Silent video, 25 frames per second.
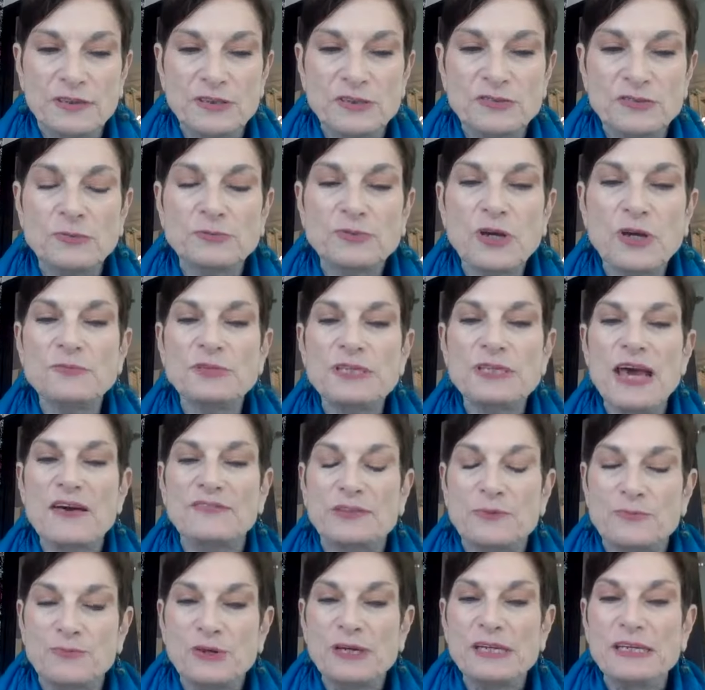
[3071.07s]
So sometimes you
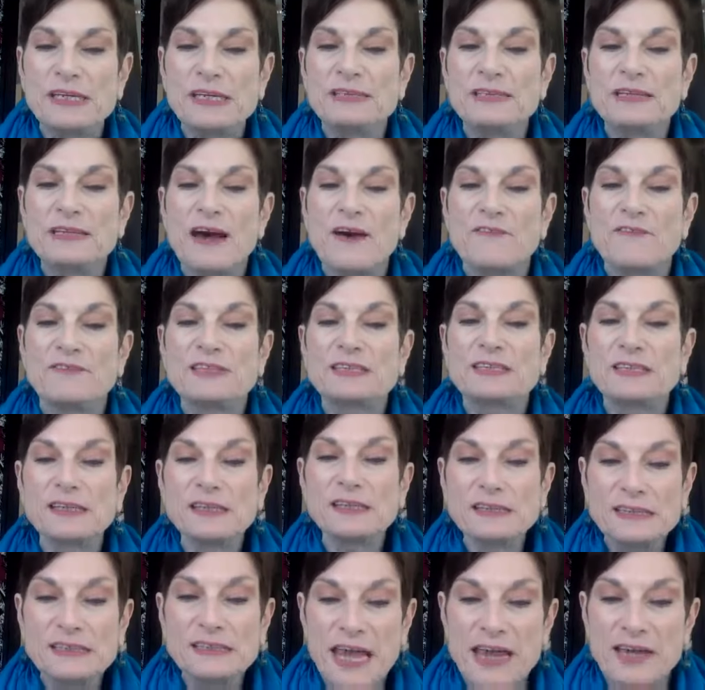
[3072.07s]
have to bring in a
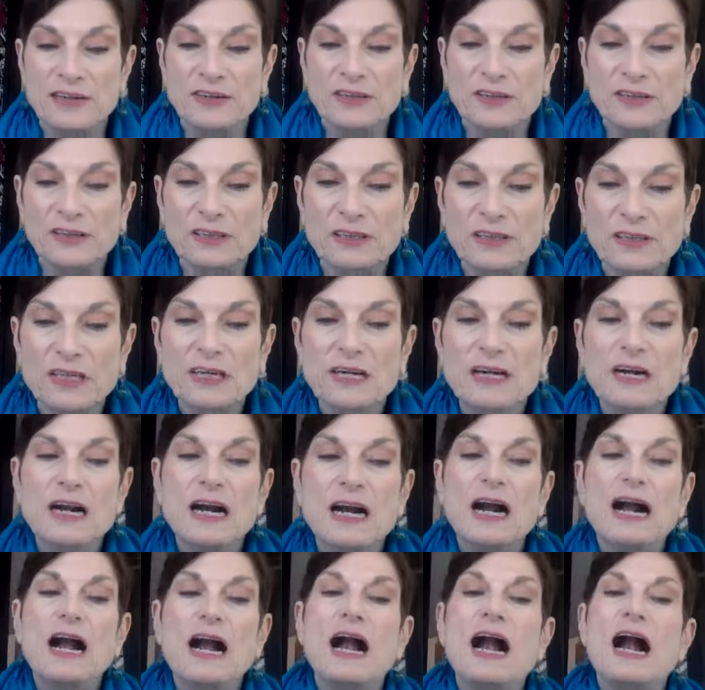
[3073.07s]
facilitator
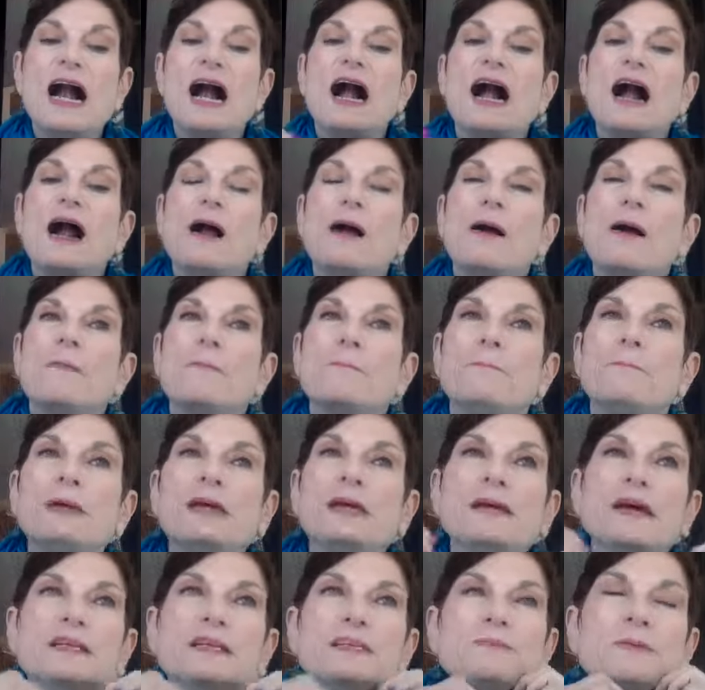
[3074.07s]
mm-hmm
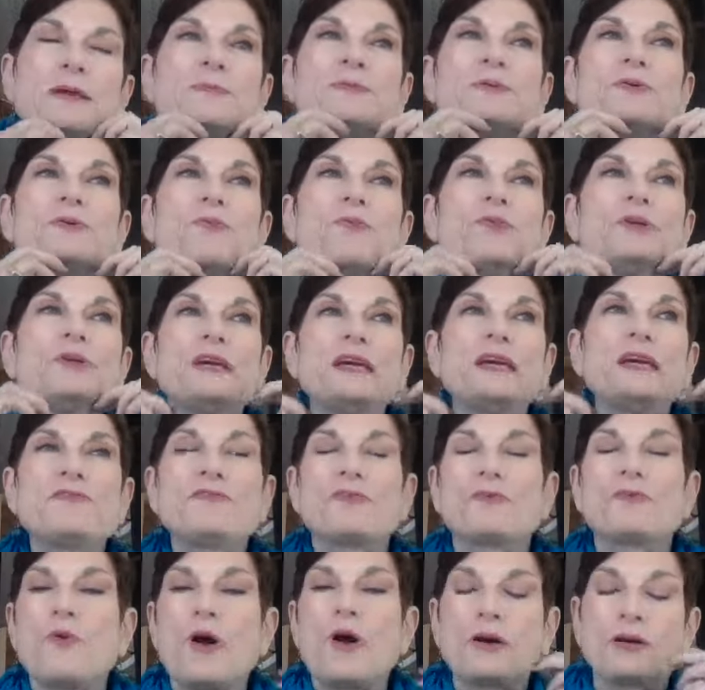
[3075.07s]
because people will
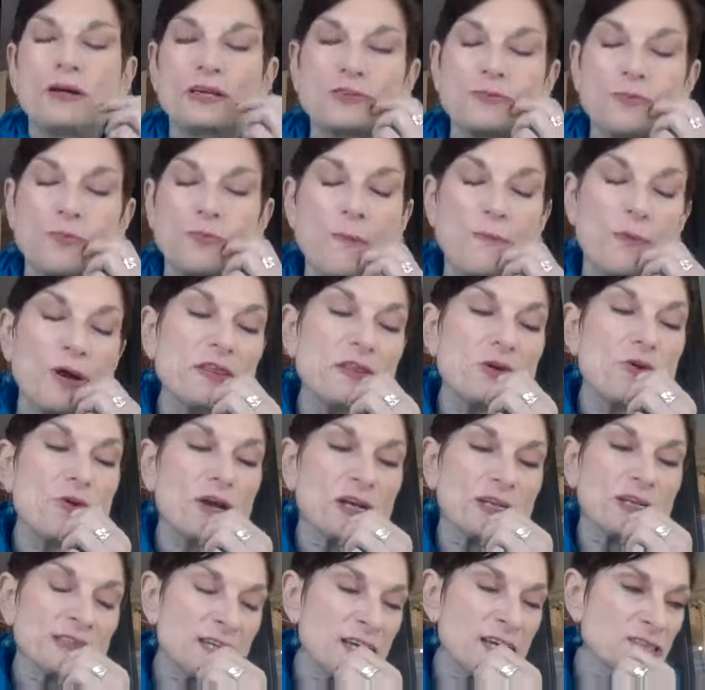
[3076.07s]
either because one of the
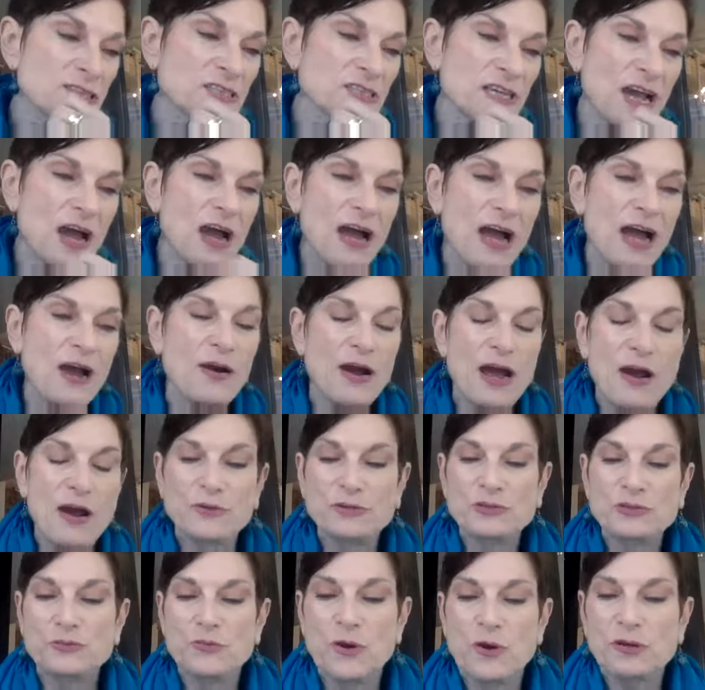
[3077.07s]
organizations I, I, I
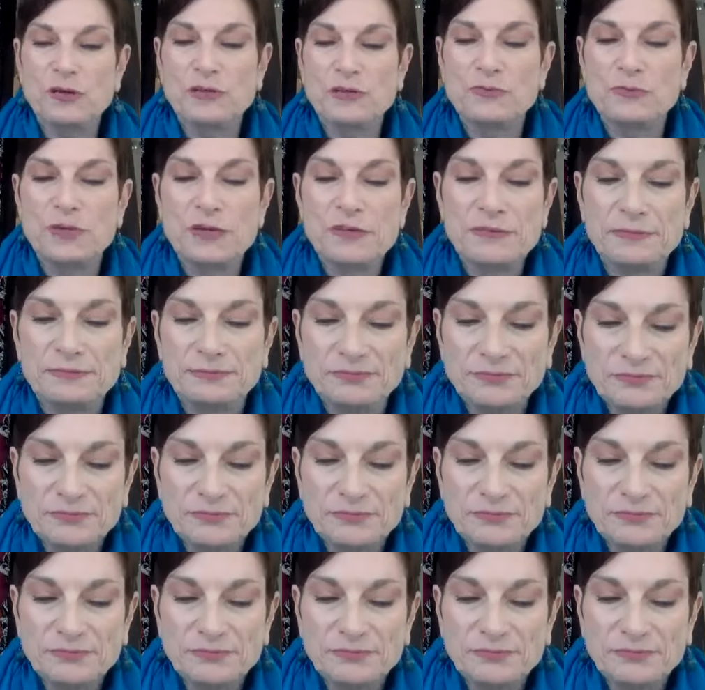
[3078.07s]
was working with